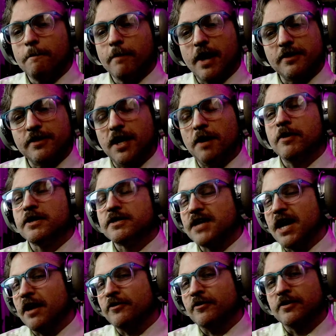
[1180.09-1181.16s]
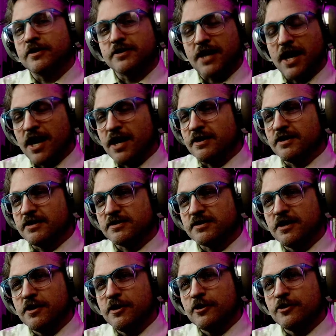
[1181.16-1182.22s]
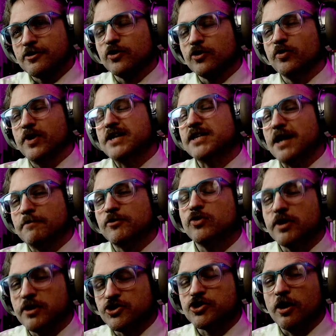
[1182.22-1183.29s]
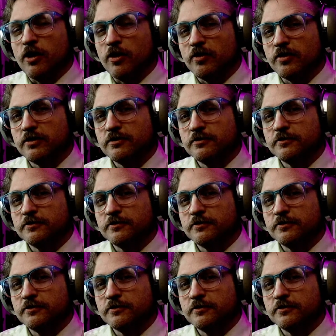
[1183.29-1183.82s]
But I think I'm going to tether and tie this to the reason I'm doing the show.